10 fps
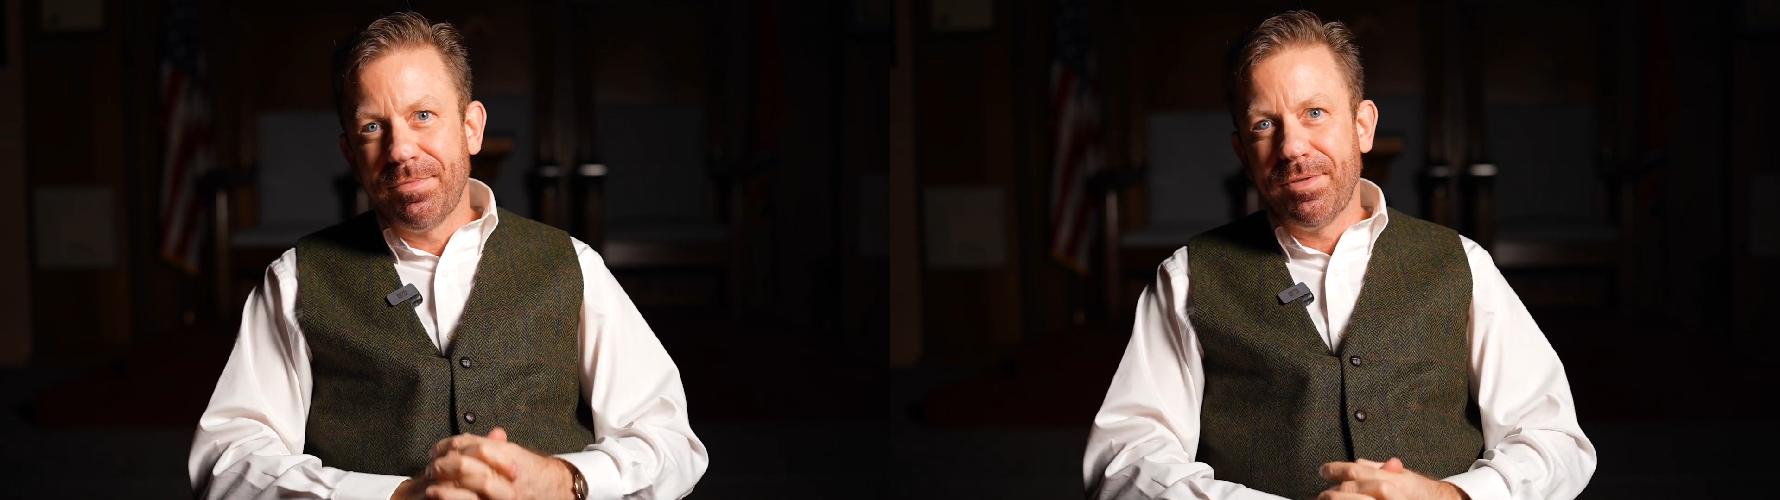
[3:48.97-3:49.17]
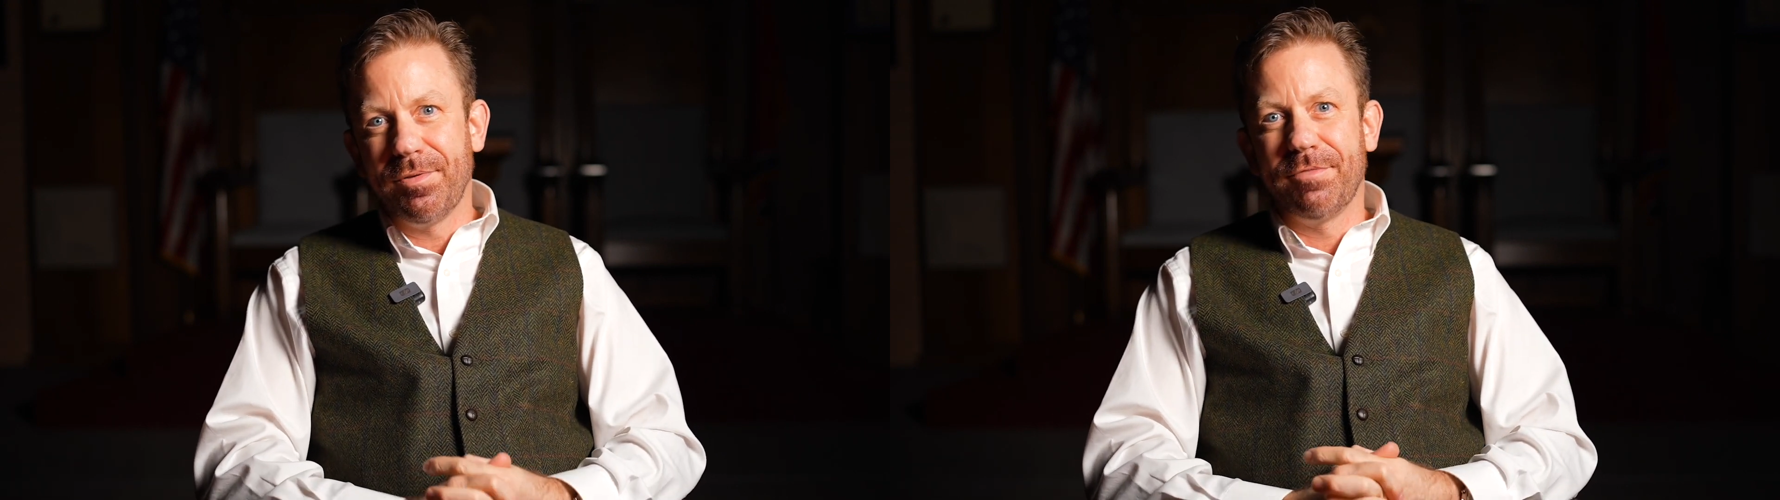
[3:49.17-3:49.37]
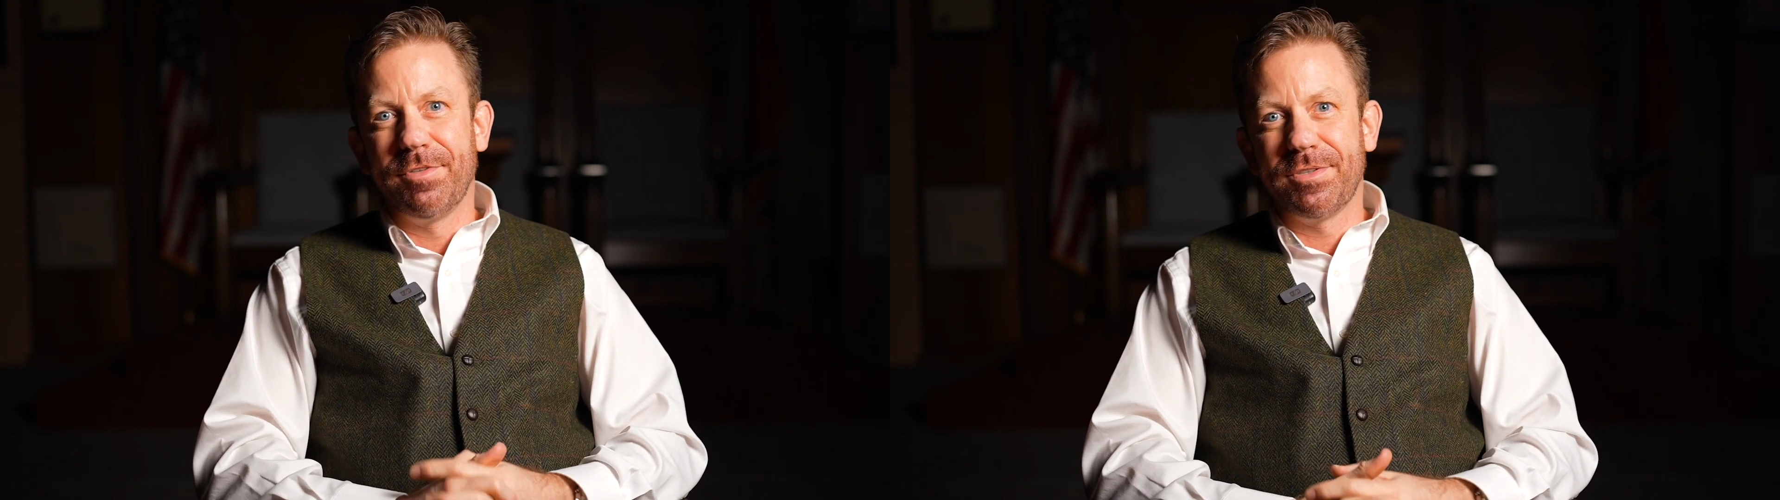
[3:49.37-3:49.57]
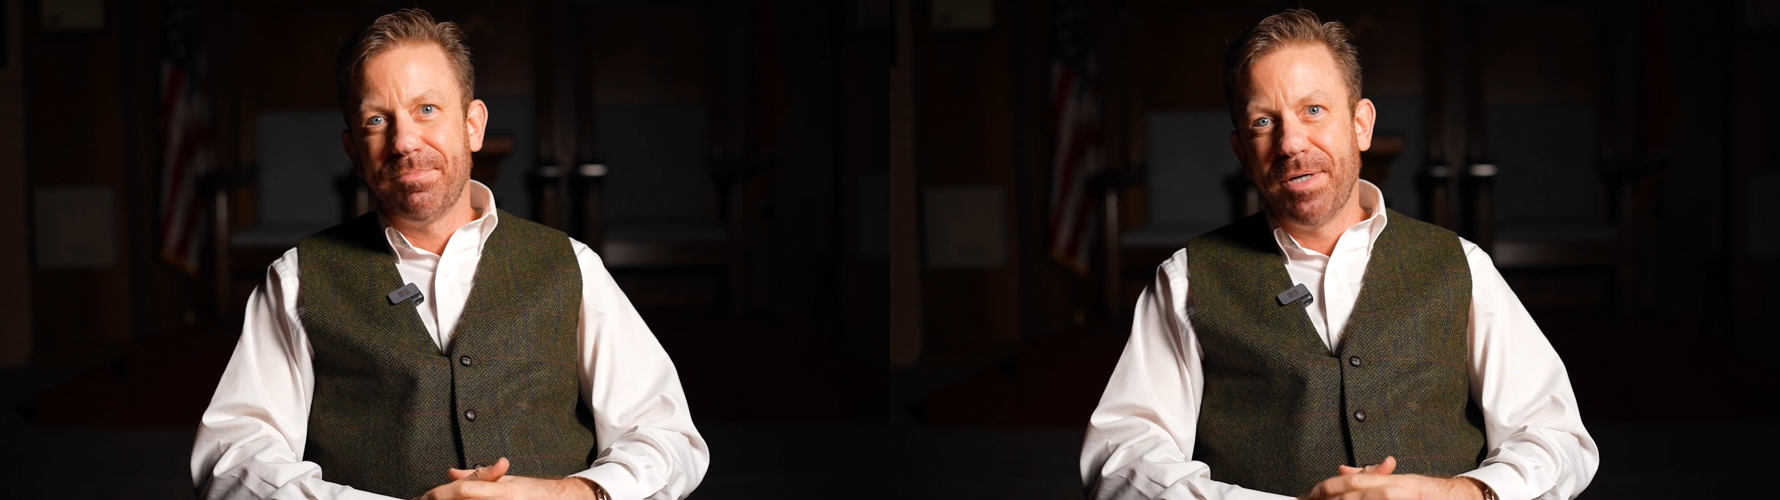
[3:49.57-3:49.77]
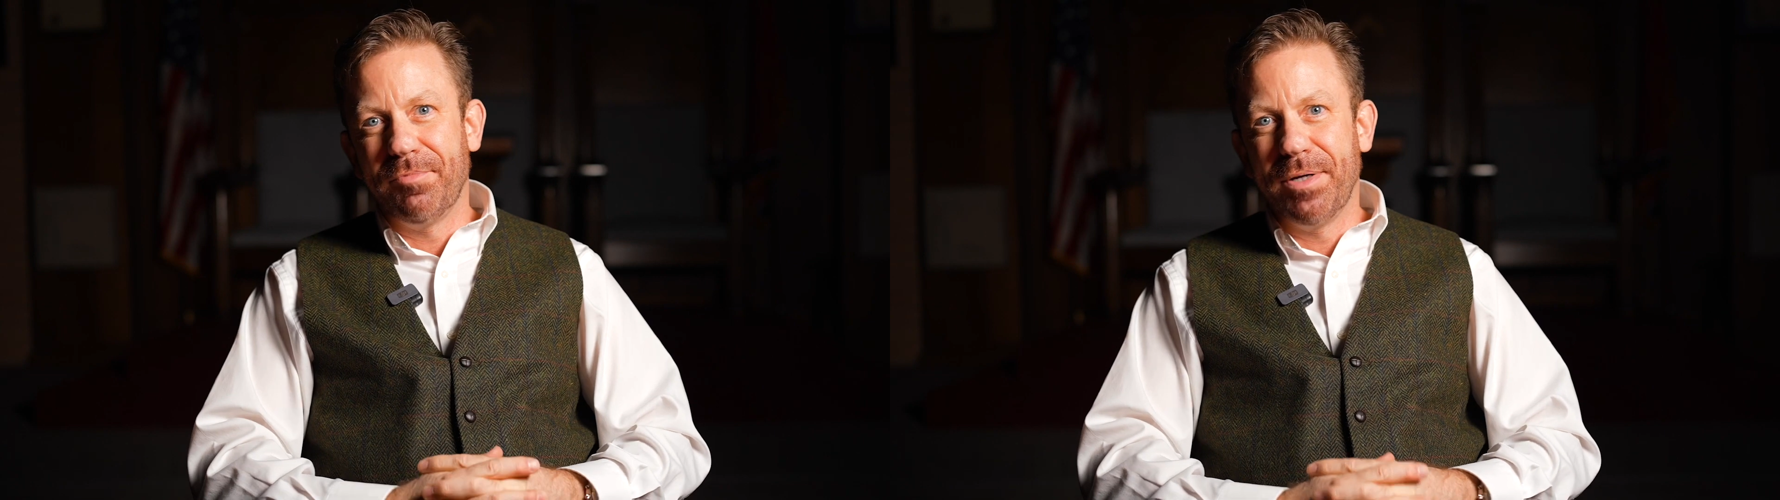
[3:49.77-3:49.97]
You can visit
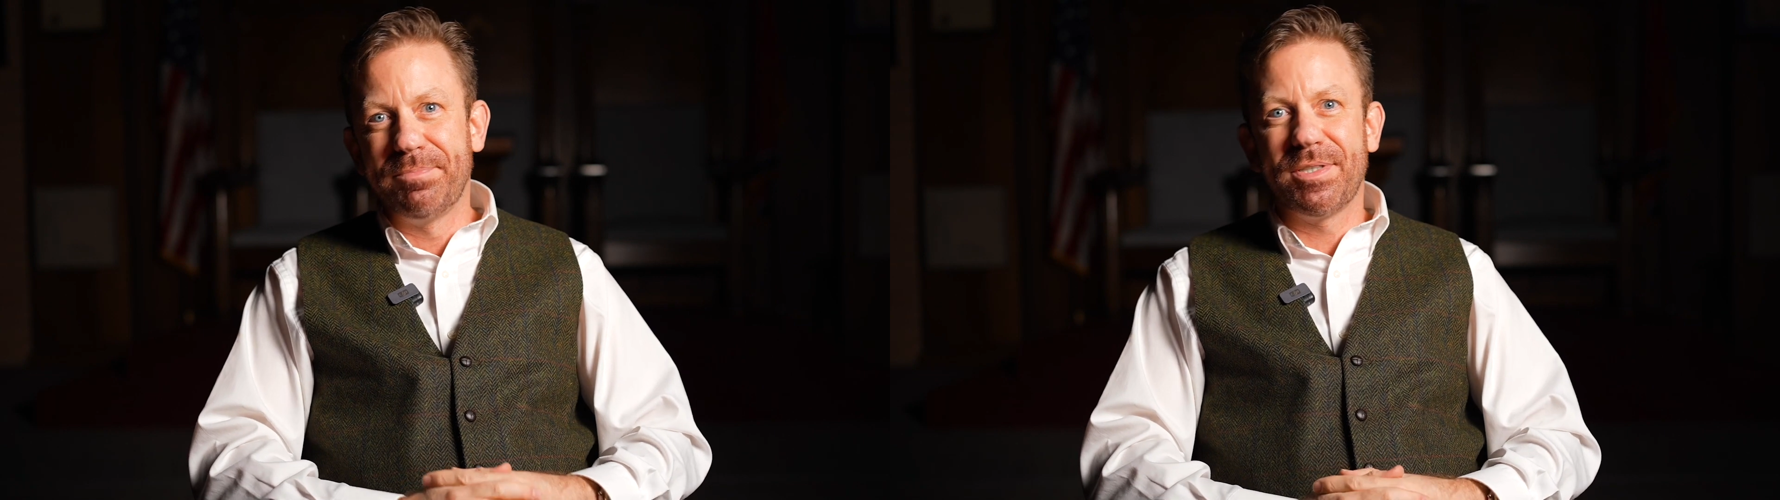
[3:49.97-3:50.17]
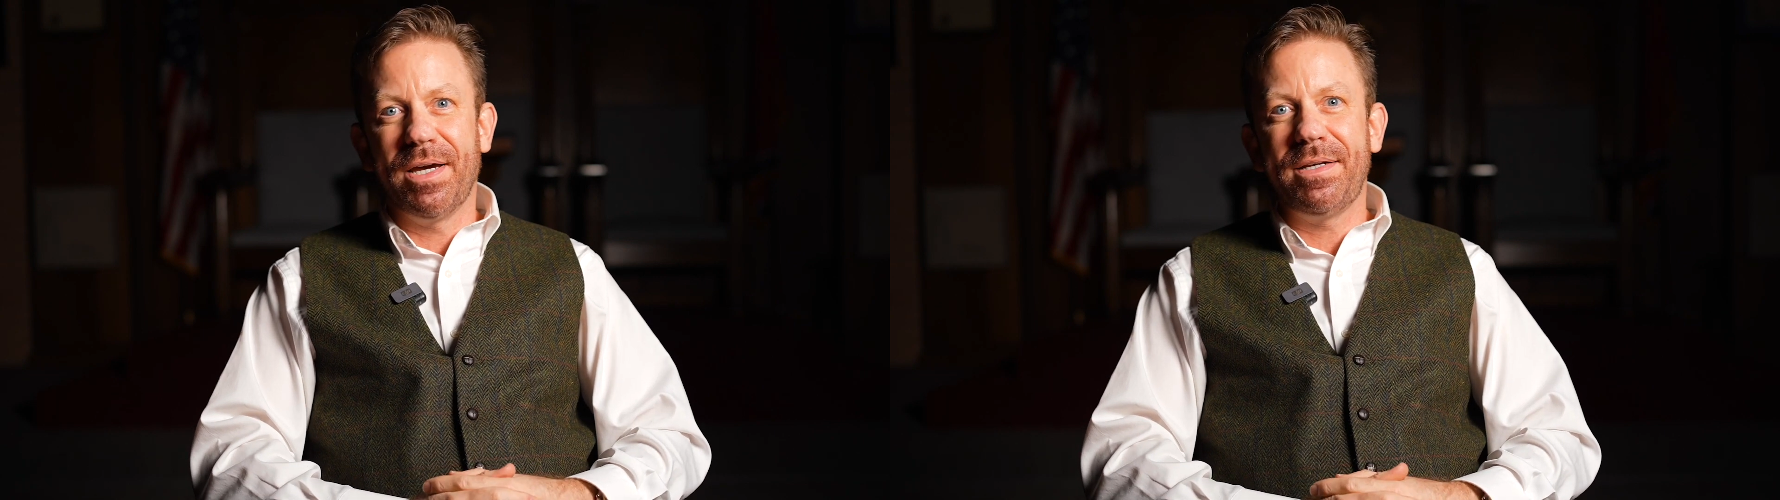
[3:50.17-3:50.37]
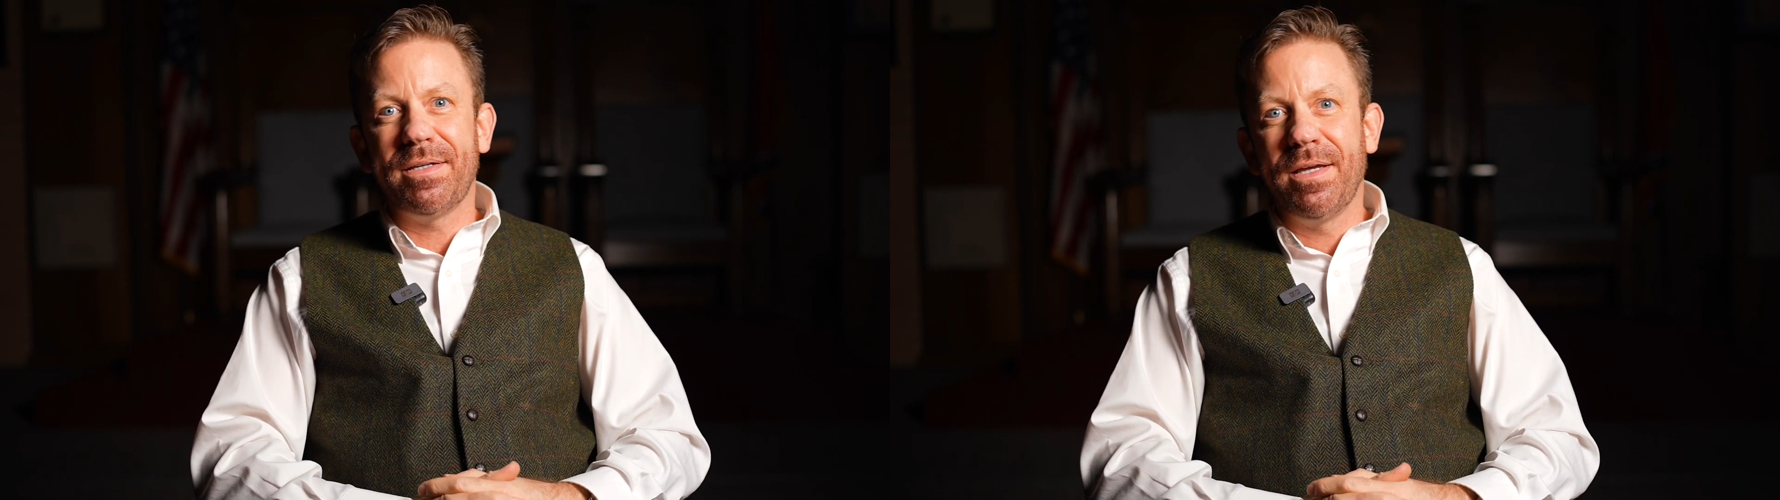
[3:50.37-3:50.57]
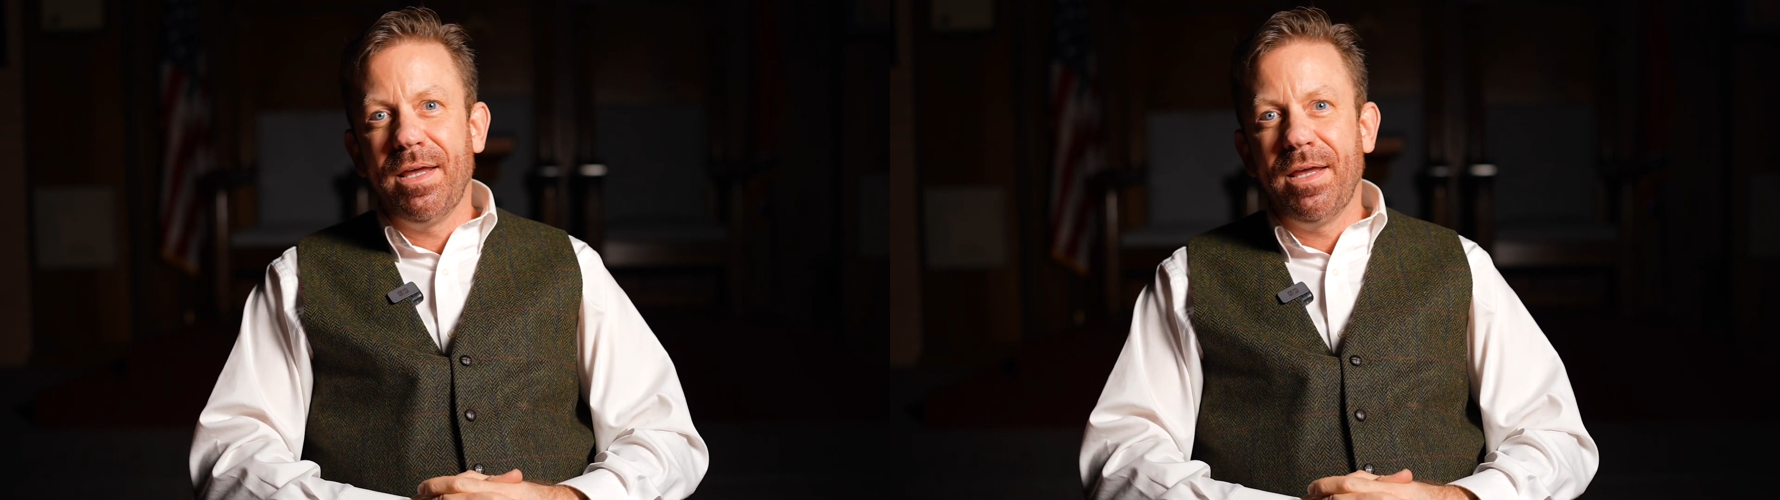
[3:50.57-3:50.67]
my website